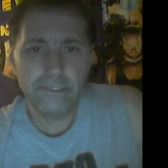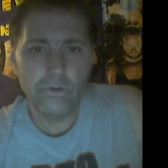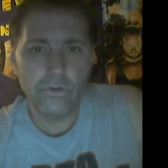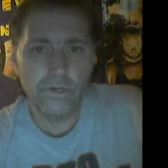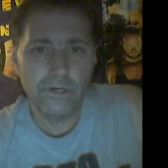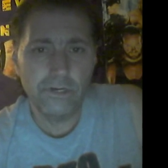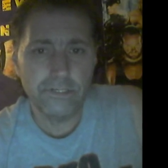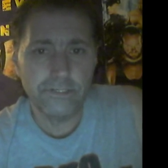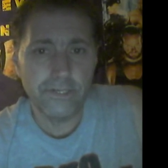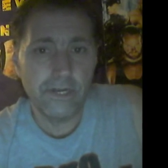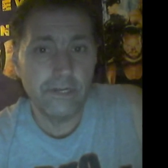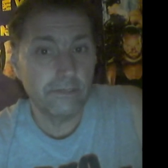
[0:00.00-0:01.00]
the corner to
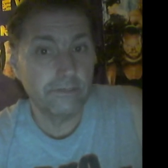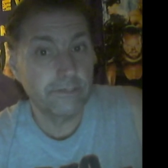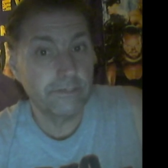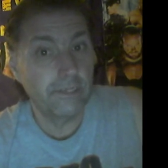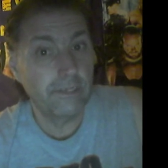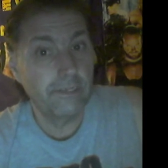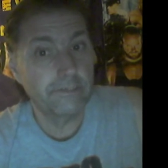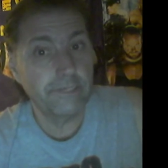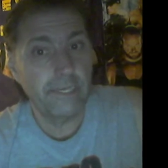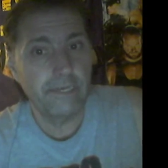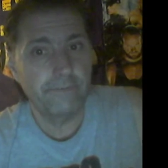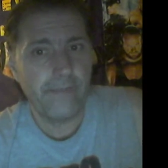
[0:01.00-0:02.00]
taunt
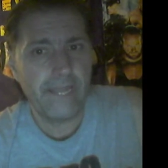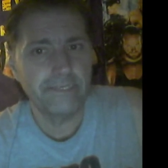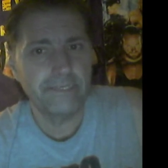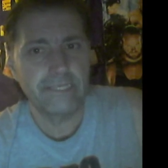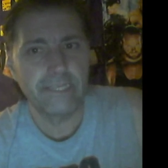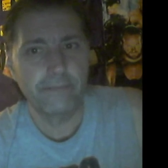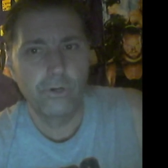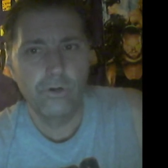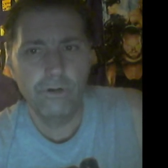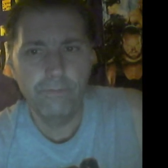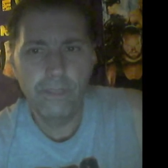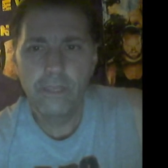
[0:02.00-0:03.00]
Cena fans as they boo
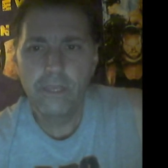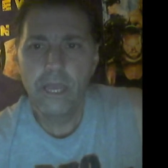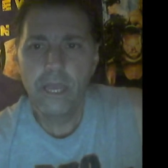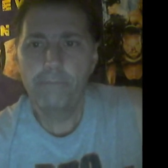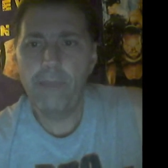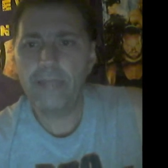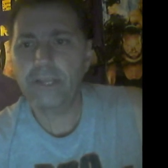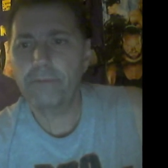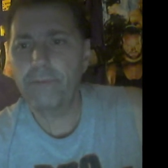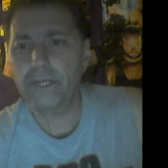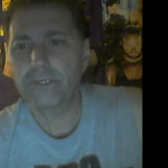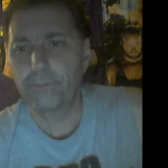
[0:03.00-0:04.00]
him. Back to
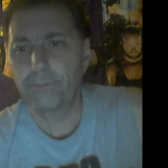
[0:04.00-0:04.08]
commercial